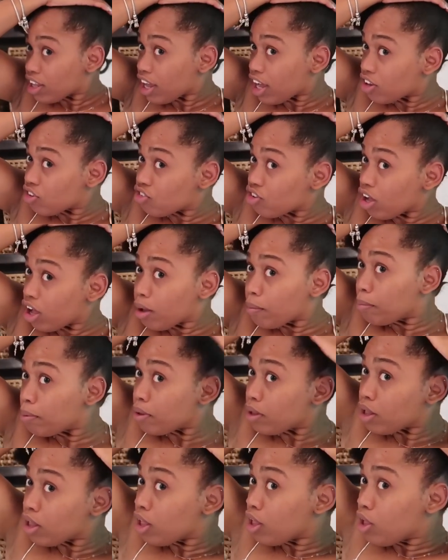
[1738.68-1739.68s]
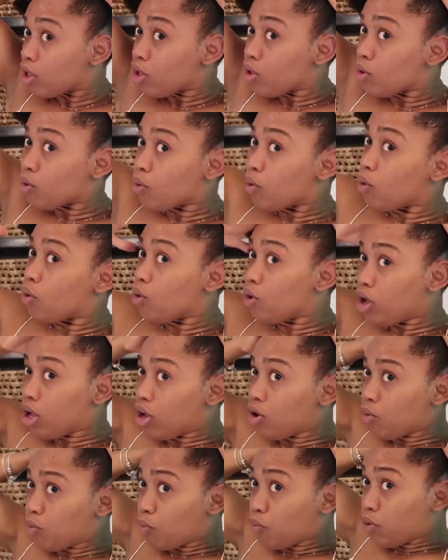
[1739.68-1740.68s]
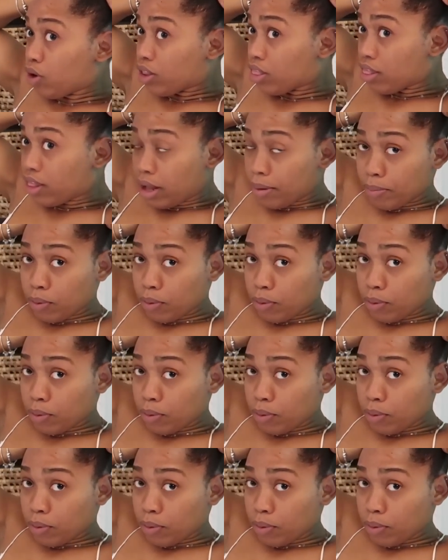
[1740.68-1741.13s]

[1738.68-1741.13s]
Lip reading: catch up with my